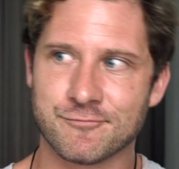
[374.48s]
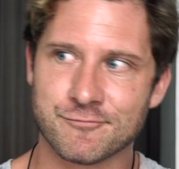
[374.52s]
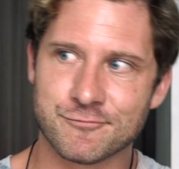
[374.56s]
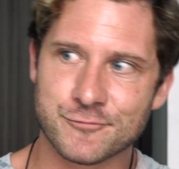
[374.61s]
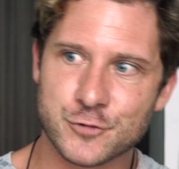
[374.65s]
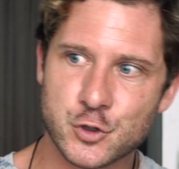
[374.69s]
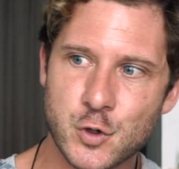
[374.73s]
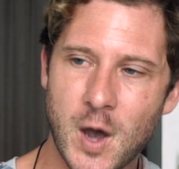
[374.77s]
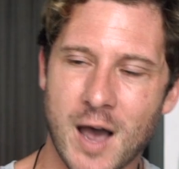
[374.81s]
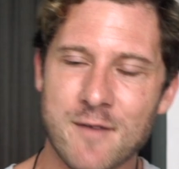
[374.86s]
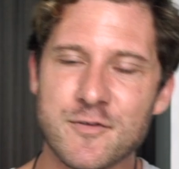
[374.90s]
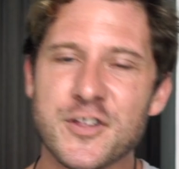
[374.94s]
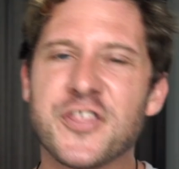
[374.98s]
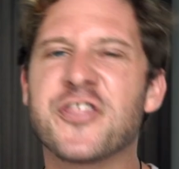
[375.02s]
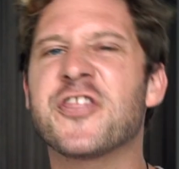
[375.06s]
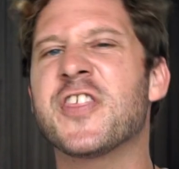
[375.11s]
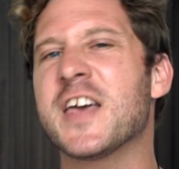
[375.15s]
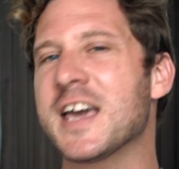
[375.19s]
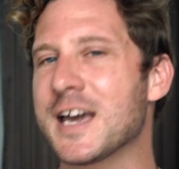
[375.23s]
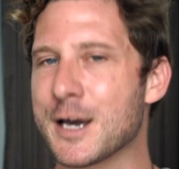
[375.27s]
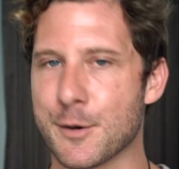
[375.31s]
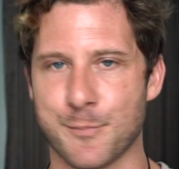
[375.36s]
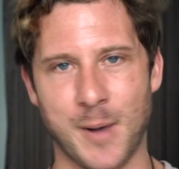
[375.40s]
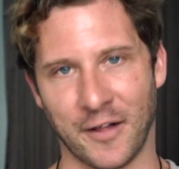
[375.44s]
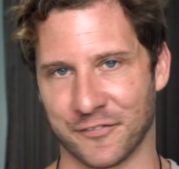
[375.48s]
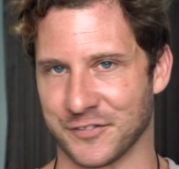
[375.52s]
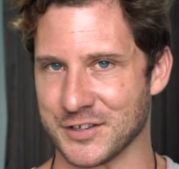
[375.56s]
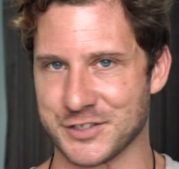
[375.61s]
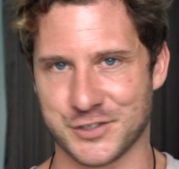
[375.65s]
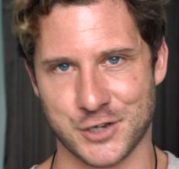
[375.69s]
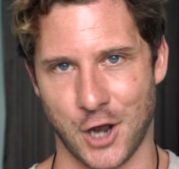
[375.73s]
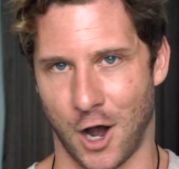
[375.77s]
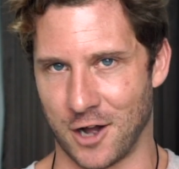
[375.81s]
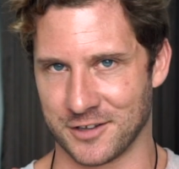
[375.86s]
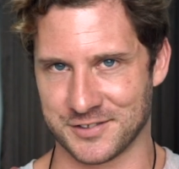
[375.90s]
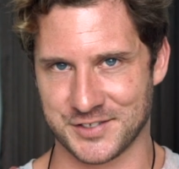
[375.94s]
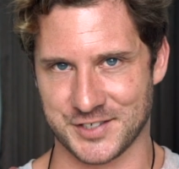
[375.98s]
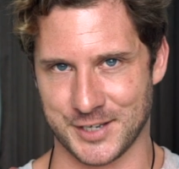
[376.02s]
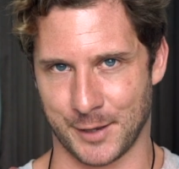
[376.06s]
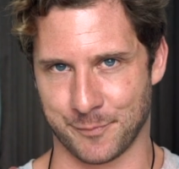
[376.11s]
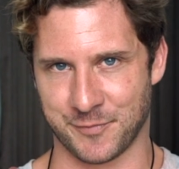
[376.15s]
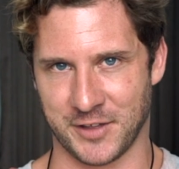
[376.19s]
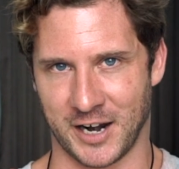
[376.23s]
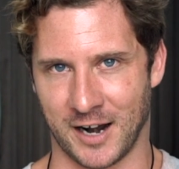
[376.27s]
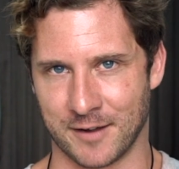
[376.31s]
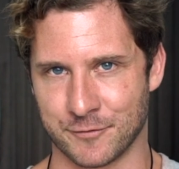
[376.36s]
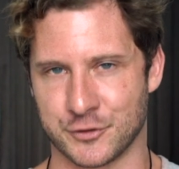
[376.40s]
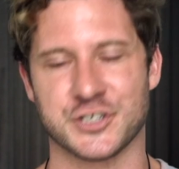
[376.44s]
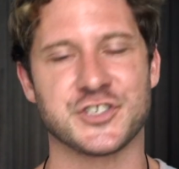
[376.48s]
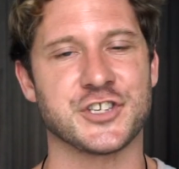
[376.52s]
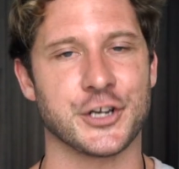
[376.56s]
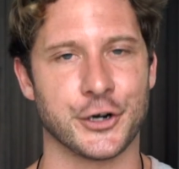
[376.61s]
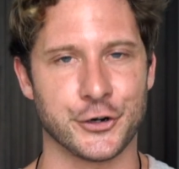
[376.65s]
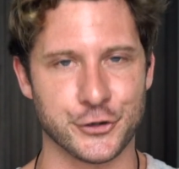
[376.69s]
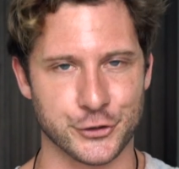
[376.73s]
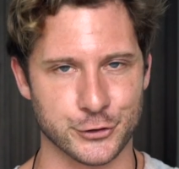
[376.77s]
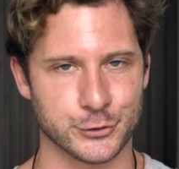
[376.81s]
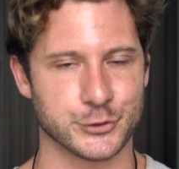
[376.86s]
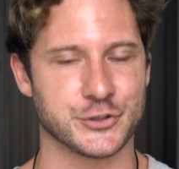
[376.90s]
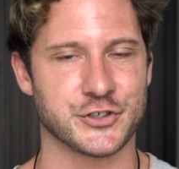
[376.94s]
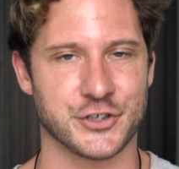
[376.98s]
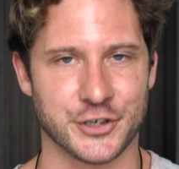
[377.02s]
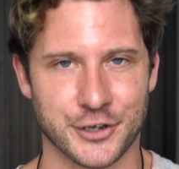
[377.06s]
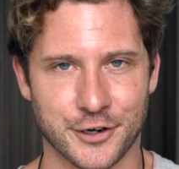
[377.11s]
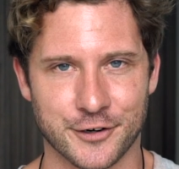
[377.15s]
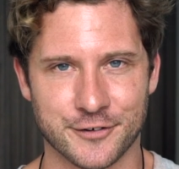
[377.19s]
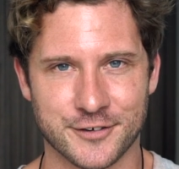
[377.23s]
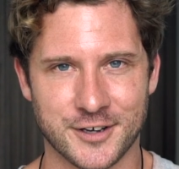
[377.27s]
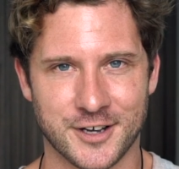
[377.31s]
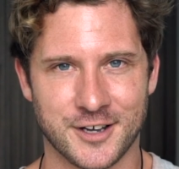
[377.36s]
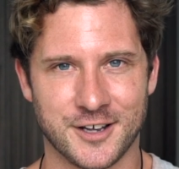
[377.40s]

So have a think about this concept that I've just introduced to you.